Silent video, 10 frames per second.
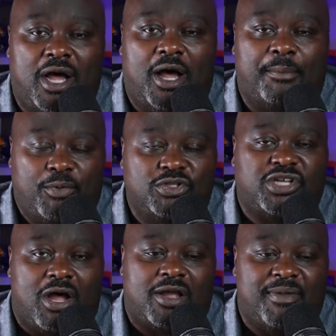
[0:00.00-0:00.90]
But we'll
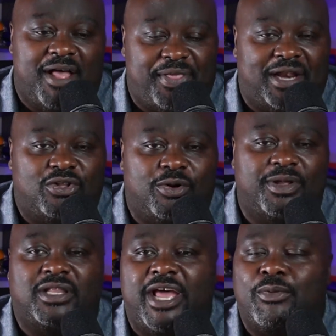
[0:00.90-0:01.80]
talk about that a little
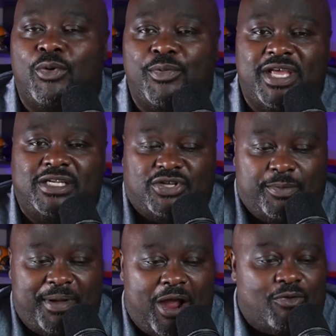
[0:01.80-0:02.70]
bit later when we get into
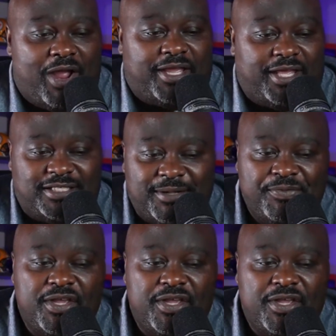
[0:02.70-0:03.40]
the power rankings.